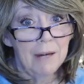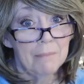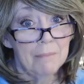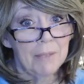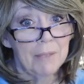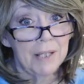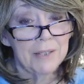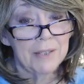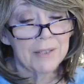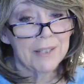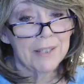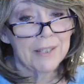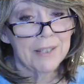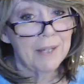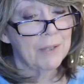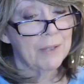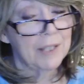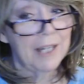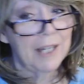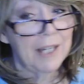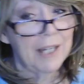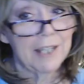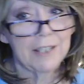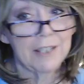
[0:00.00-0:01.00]
But they were
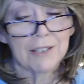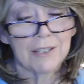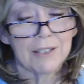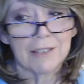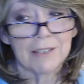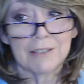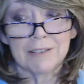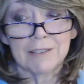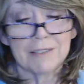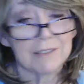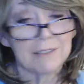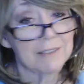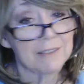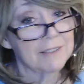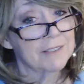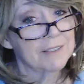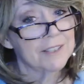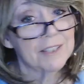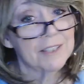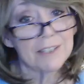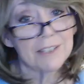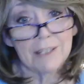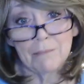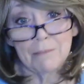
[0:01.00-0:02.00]
like,
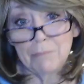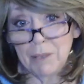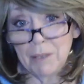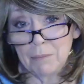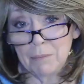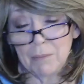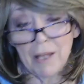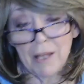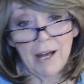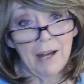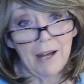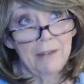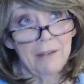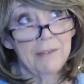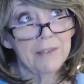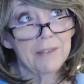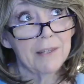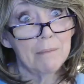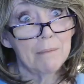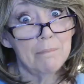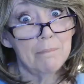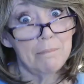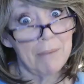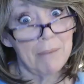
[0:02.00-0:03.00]
some people had
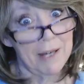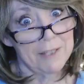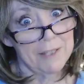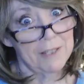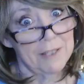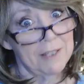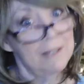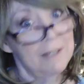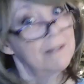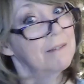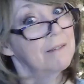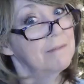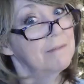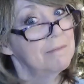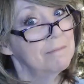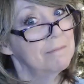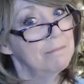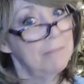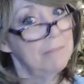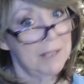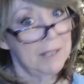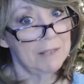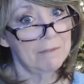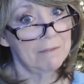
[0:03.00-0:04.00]
the best
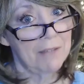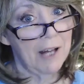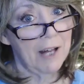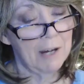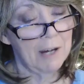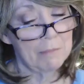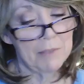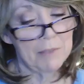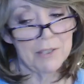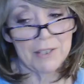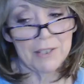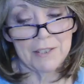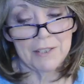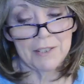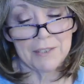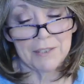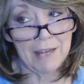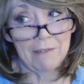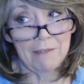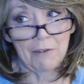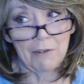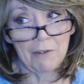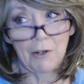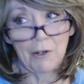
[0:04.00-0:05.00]
mini Vlogmases
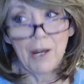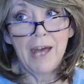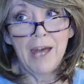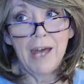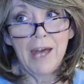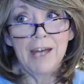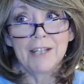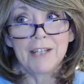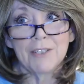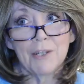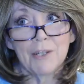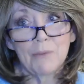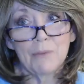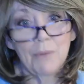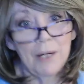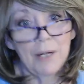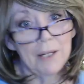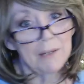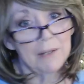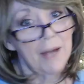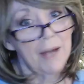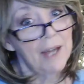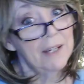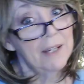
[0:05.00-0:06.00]
ever. So
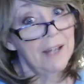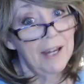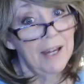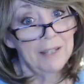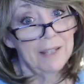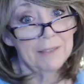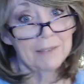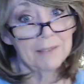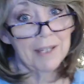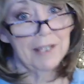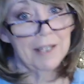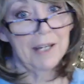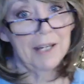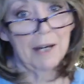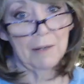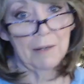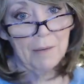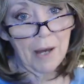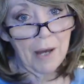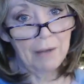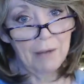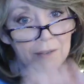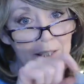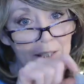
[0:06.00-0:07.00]
one, and, and, and I'll,
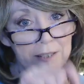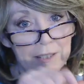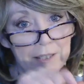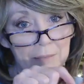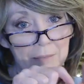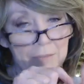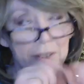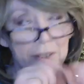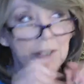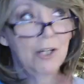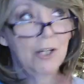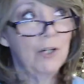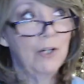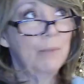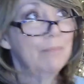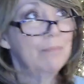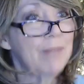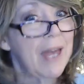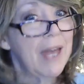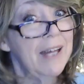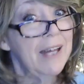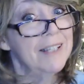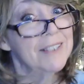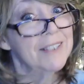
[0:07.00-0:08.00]
I'll, link them below,
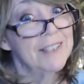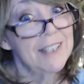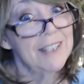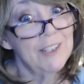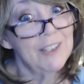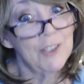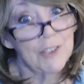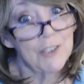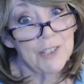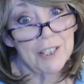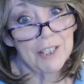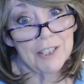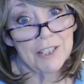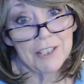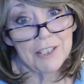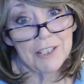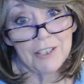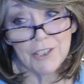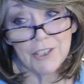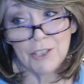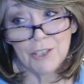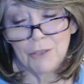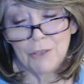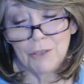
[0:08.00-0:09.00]
Senior Citizen
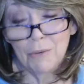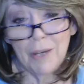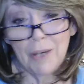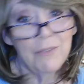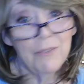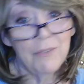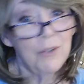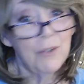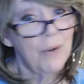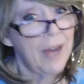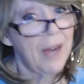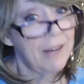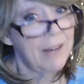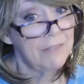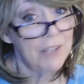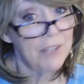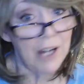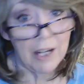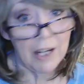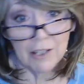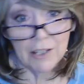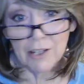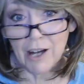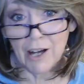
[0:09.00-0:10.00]
Sue. If you have
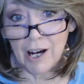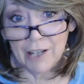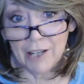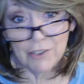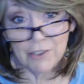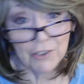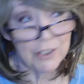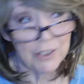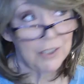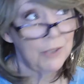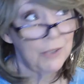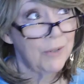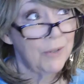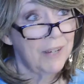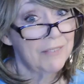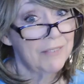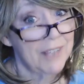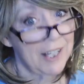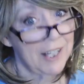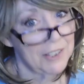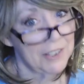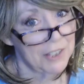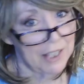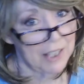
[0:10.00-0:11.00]
not caught her, you have
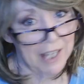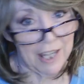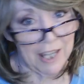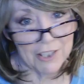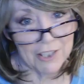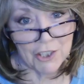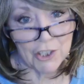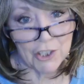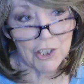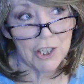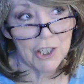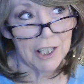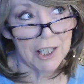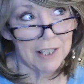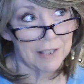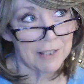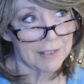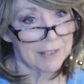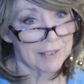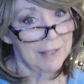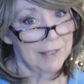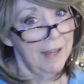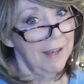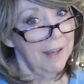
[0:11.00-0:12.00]
got to catch her. She
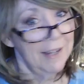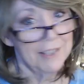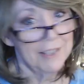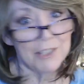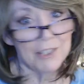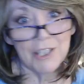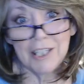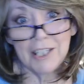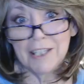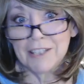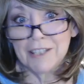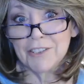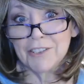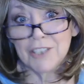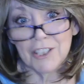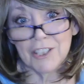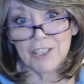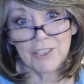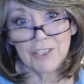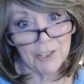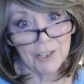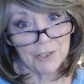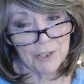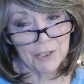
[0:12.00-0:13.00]
has, she is
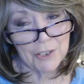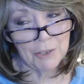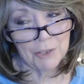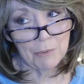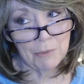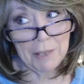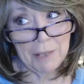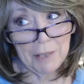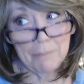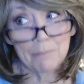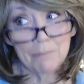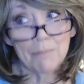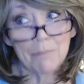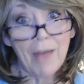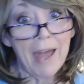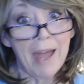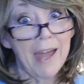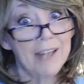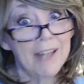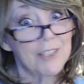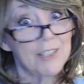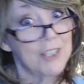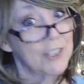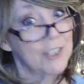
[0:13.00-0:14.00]
just so sweet
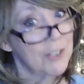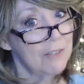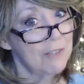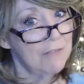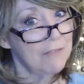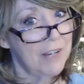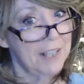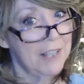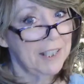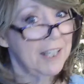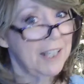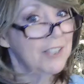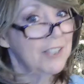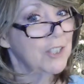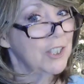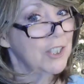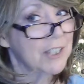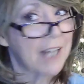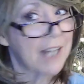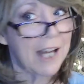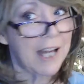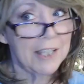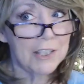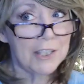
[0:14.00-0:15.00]
and she's so funny and she's
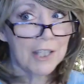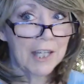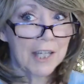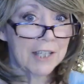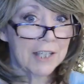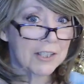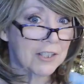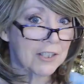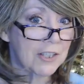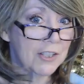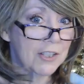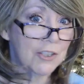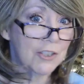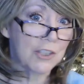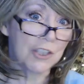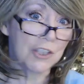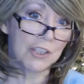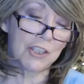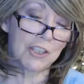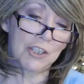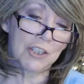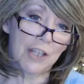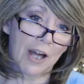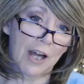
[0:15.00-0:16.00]
kind of like, you know, she's
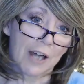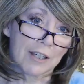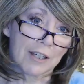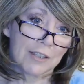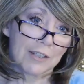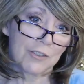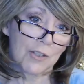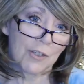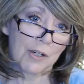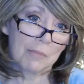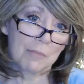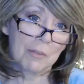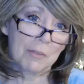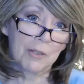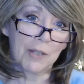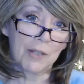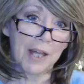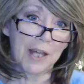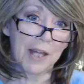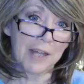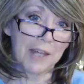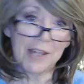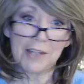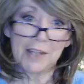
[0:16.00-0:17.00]
just talking normal
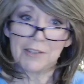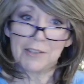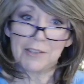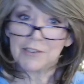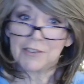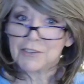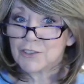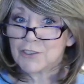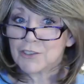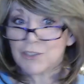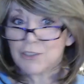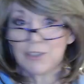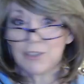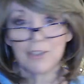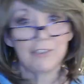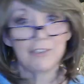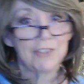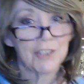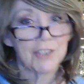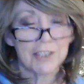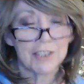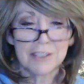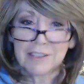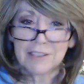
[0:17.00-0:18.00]
and then you'll, you'll
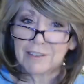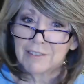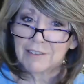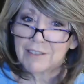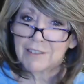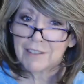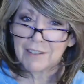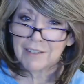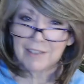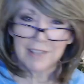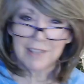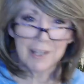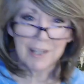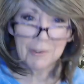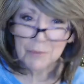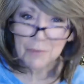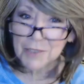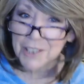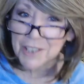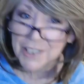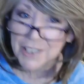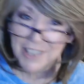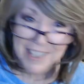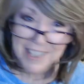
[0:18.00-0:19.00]
just like,
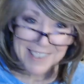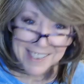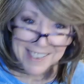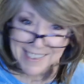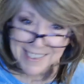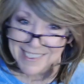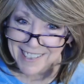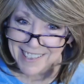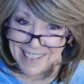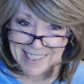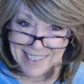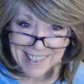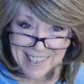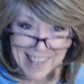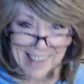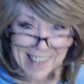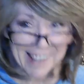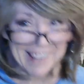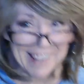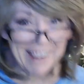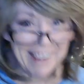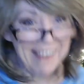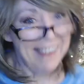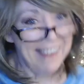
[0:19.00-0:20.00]
did she just say
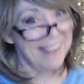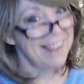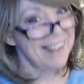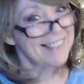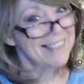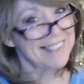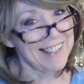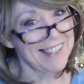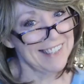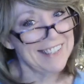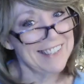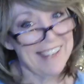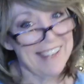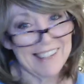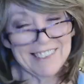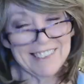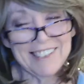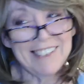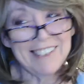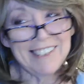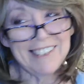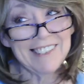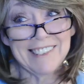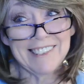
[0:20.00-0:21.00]
that? It's like, yeah,
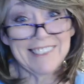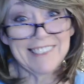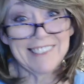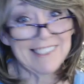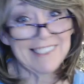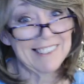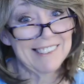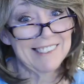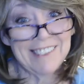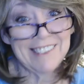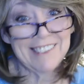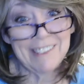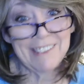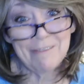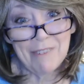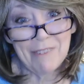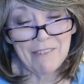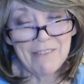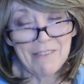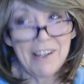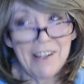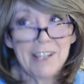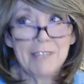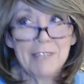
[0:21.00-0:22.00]
she's just super
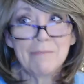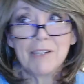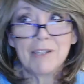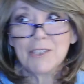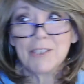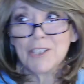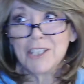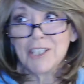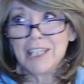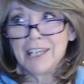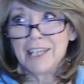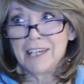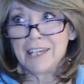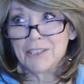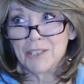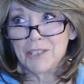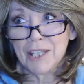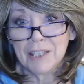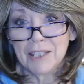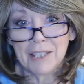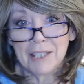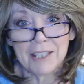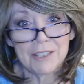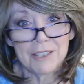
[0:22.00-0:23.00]
funny, but she had
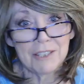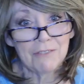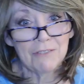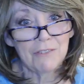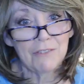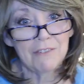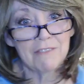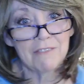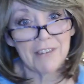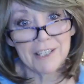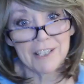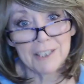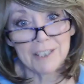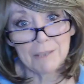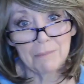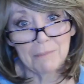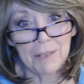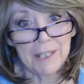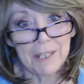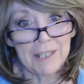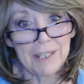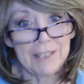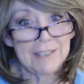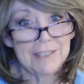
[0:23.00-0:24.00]
done like different
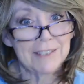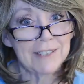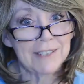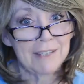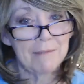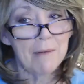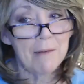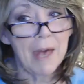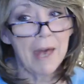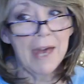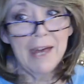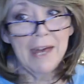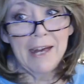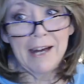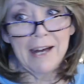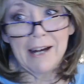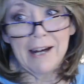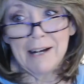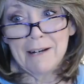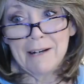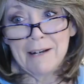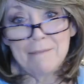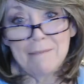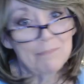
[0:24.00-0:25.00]
recipes and,
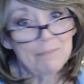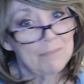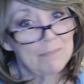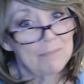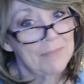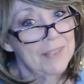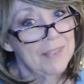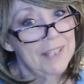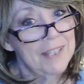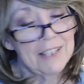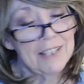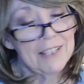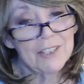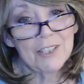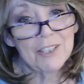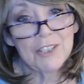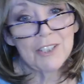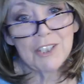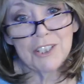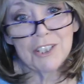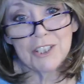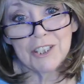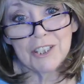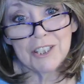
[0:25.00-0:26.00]
um, yeah, so
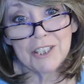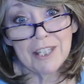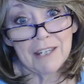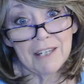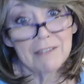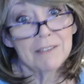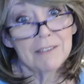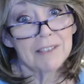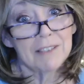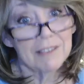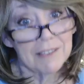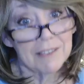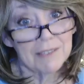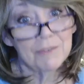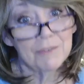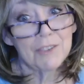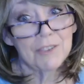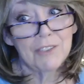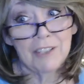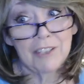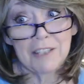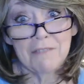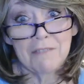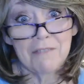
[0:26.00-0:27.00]
she just it
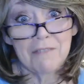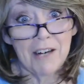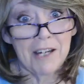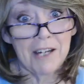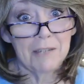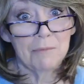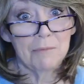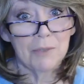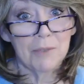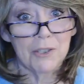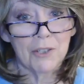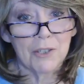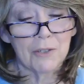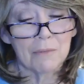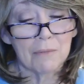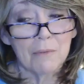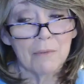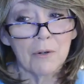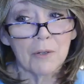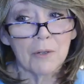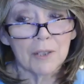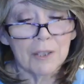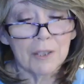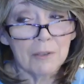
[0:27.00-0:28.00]
was really fun with her,
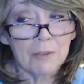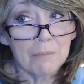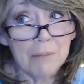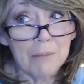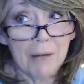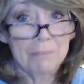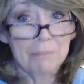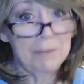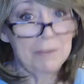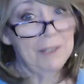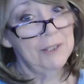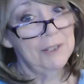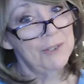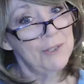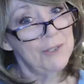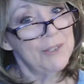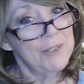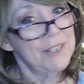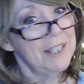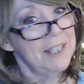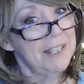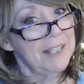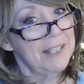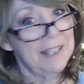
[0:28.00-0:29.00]
her little puppy
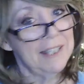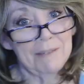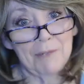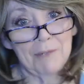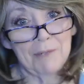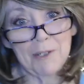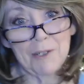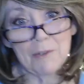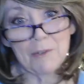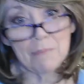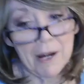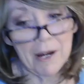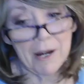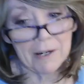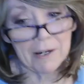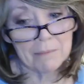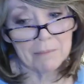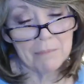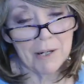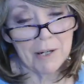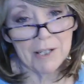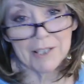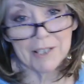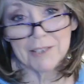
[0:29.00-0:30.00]
Lucy with her
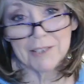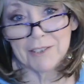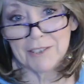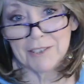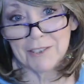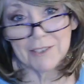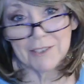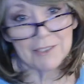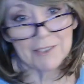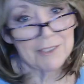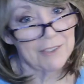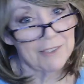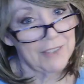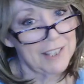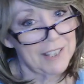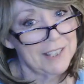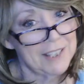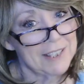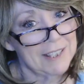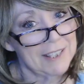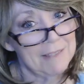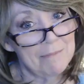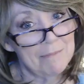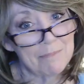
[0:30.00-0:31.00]
bark box or
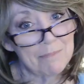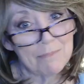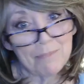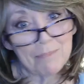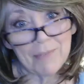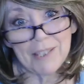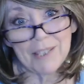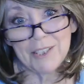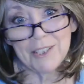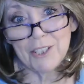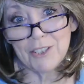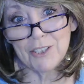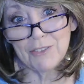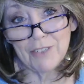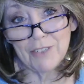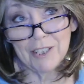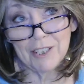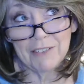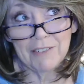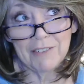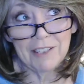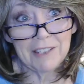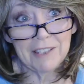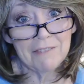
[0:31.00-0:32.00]
treats and just
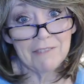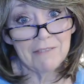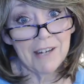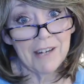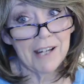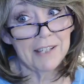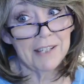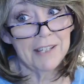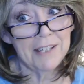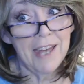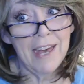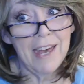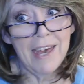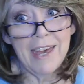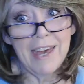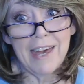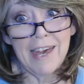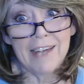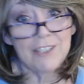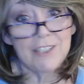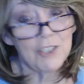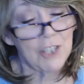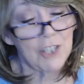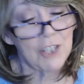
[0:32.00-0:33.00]
really, really fun.
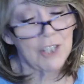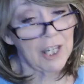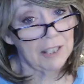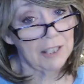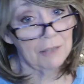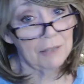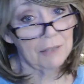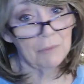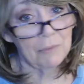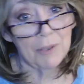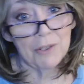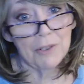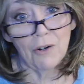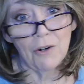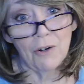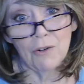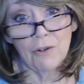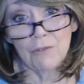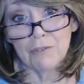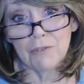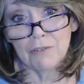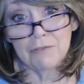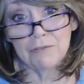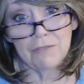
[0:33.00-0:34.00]
And Janie with
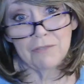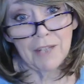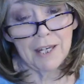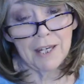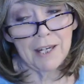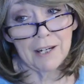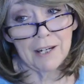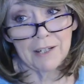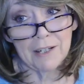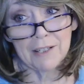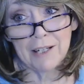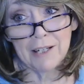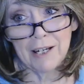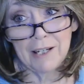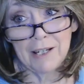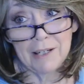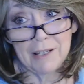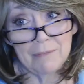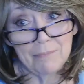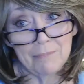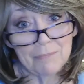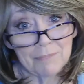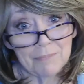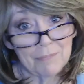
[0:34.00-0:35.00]
Over flair
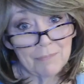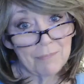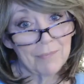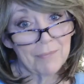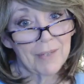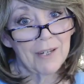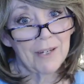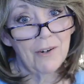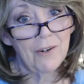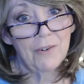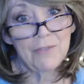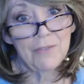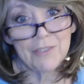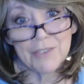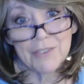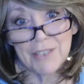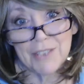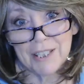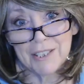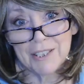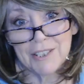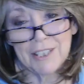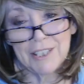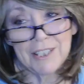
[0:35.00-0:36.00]
um, over
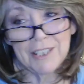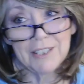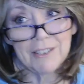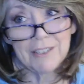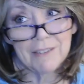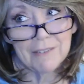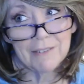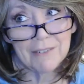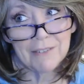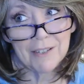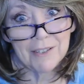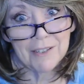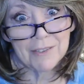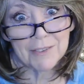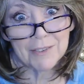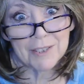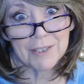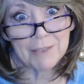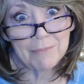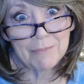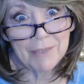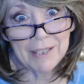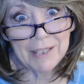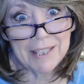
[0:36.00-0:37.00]
60 or
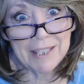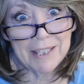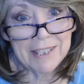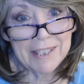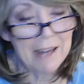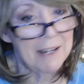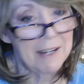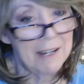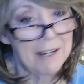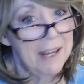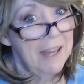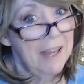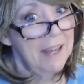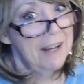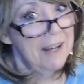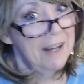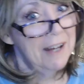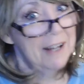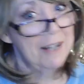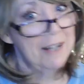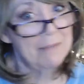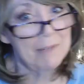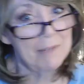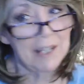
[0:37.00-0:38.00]
something like that.
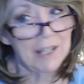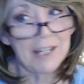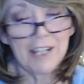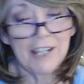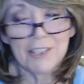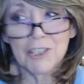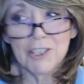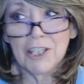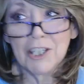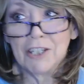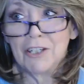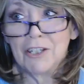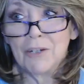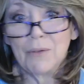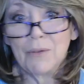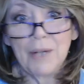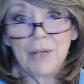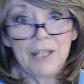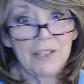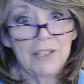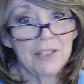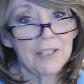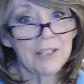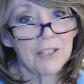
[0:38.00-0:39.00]
Oh my gosh, you know,
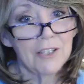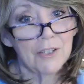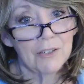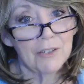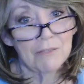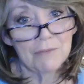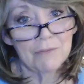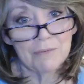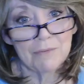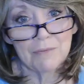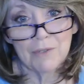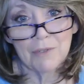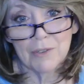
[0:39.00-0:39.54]
and her